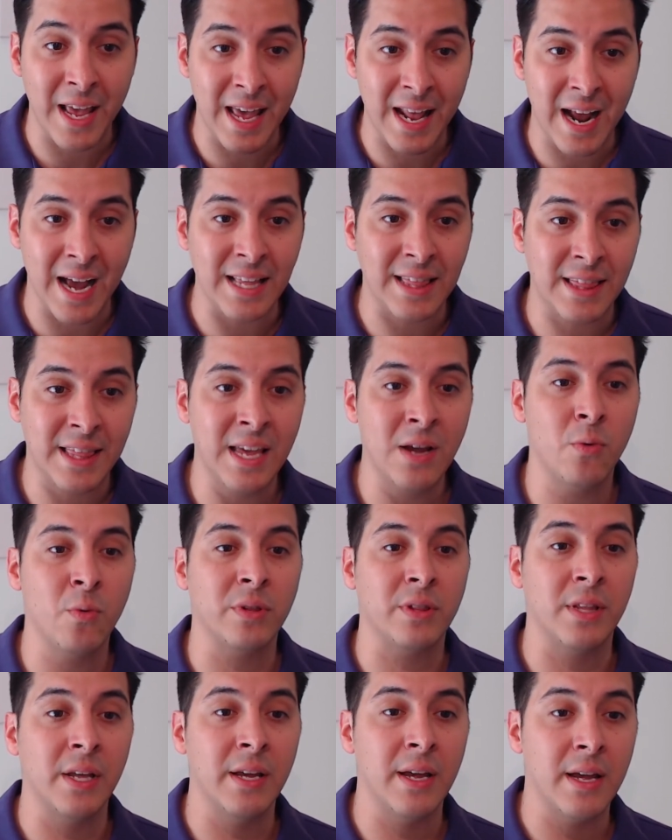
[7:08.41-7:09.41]
And I think
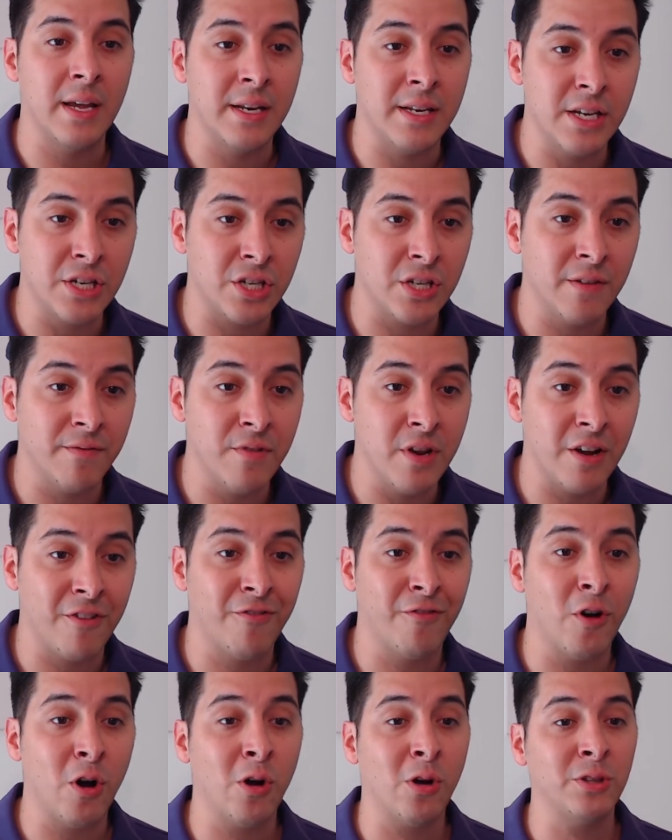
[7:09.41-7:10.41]
with the addition of Nick
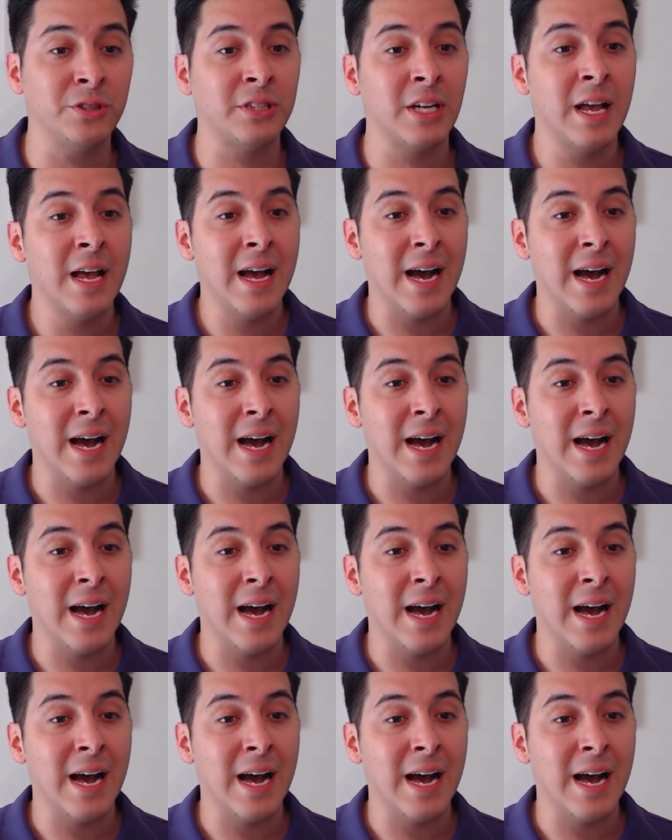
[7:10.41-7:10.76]
Foles,